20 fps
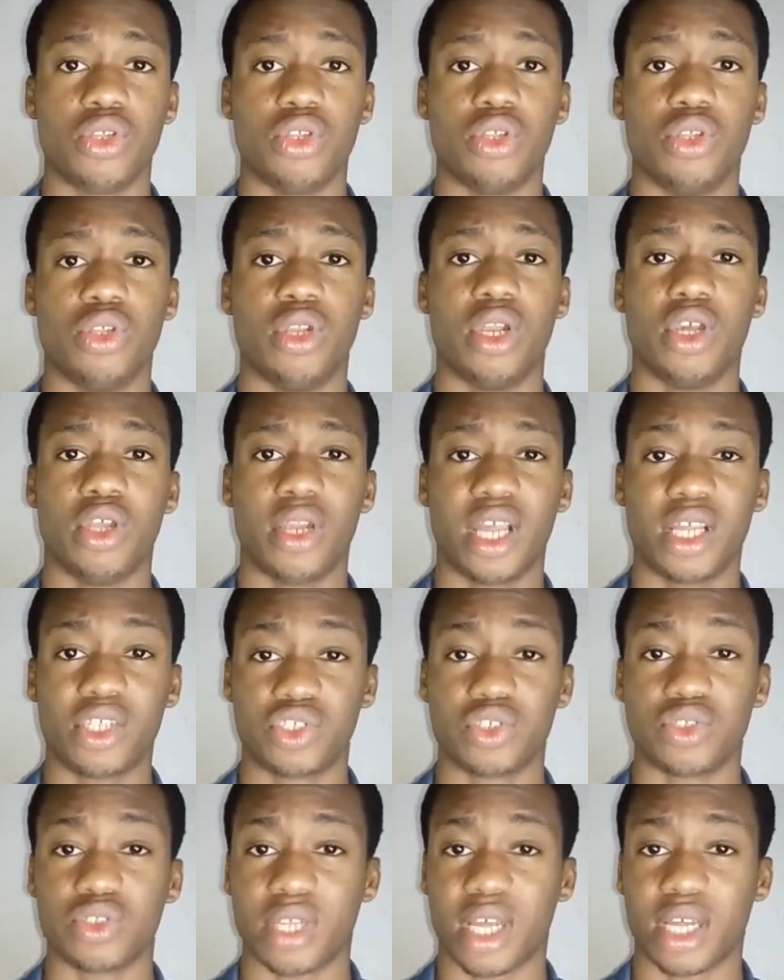
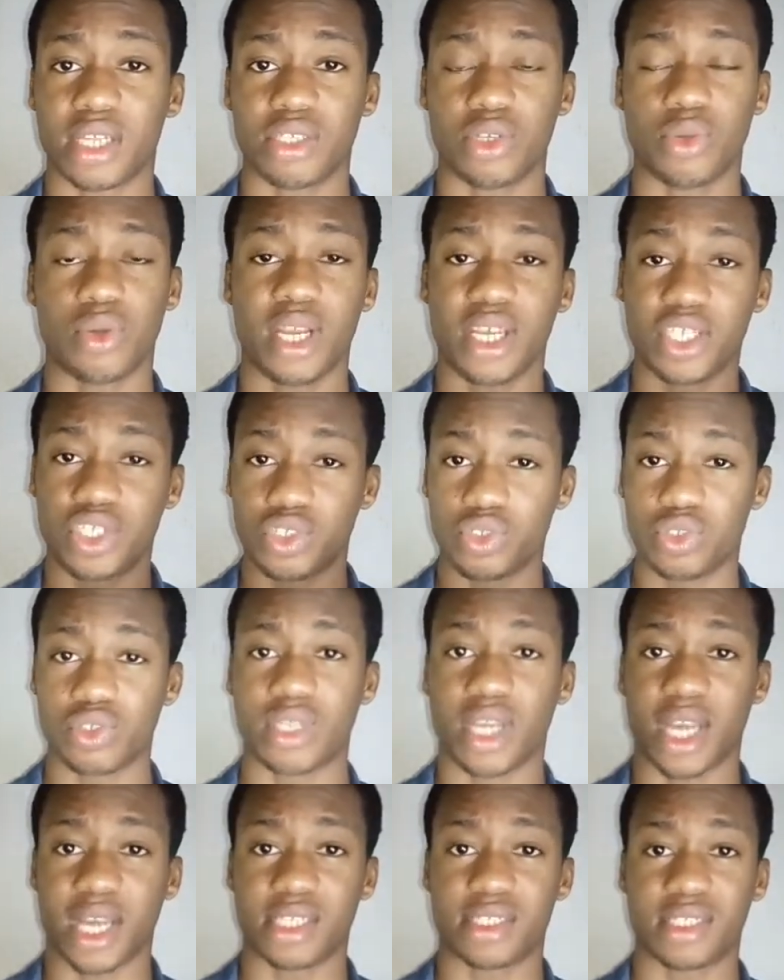know
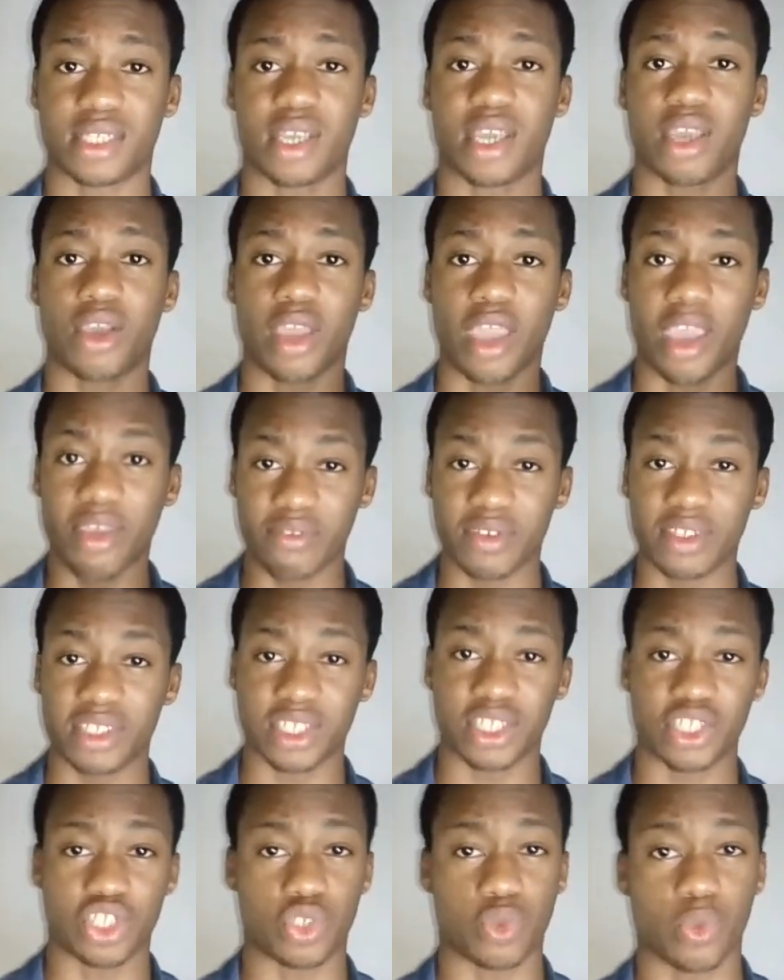that
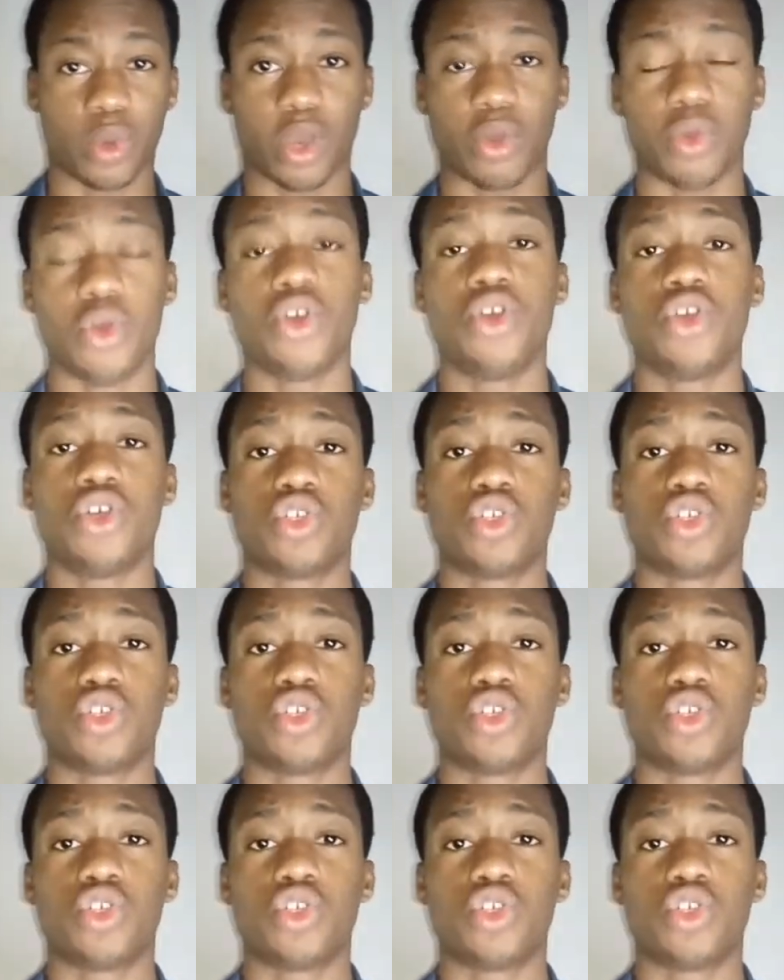everything is well.